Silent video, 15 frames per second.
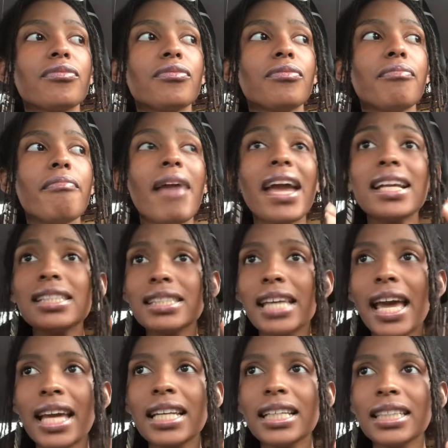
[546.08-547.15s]

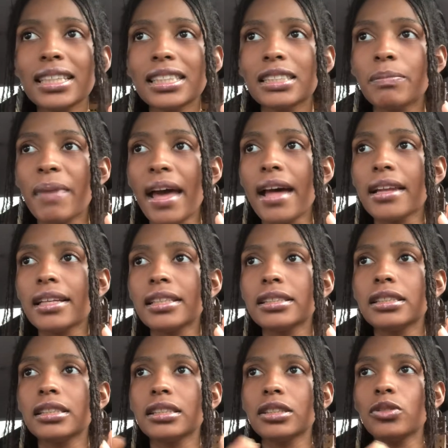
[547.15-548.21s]
maintaining this
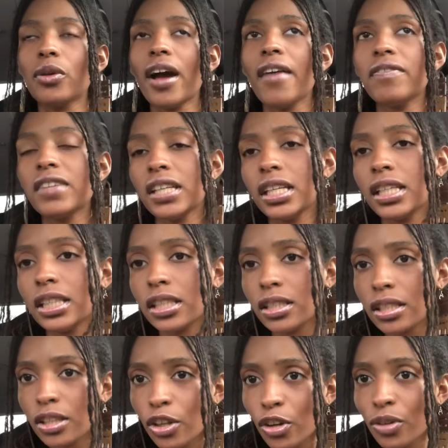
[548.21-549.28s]
balance, you have to
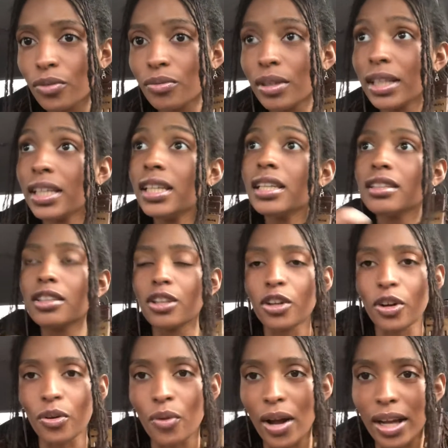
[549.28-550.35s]
eat the
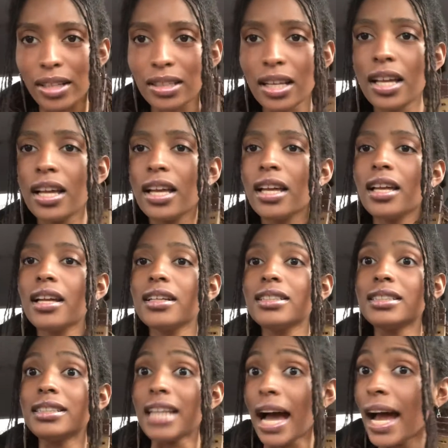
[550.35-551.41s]
correct
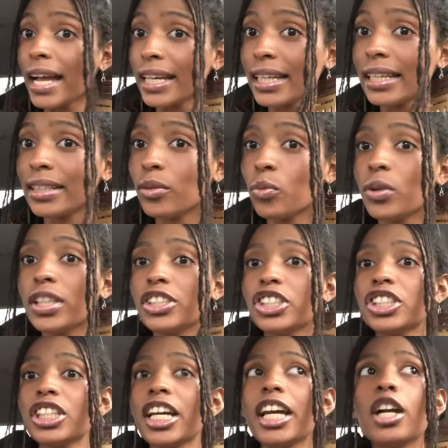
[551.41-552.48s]
diet, which
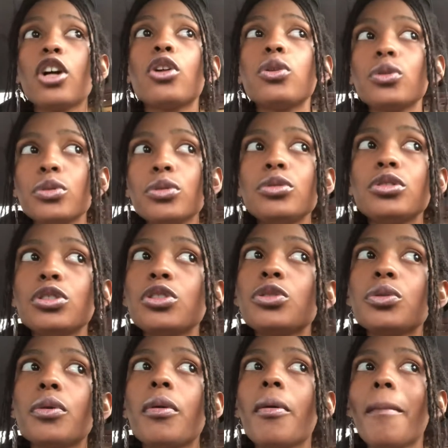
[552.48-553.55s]
includes
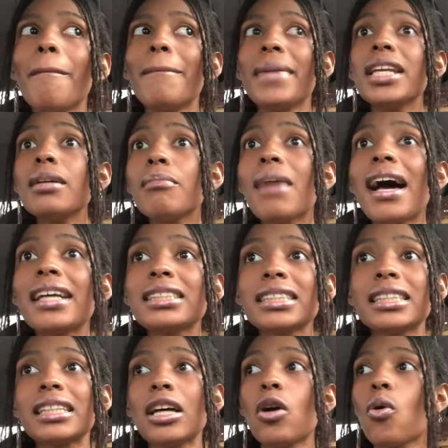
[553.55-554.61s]
you
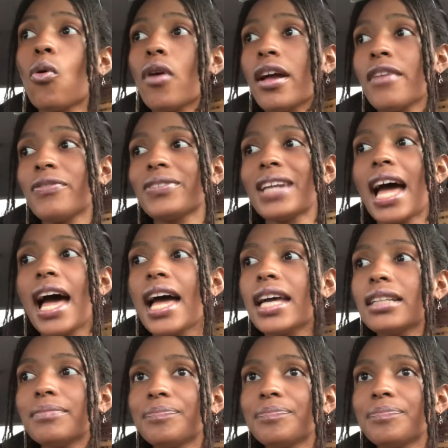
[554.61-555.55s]
minimizing, if not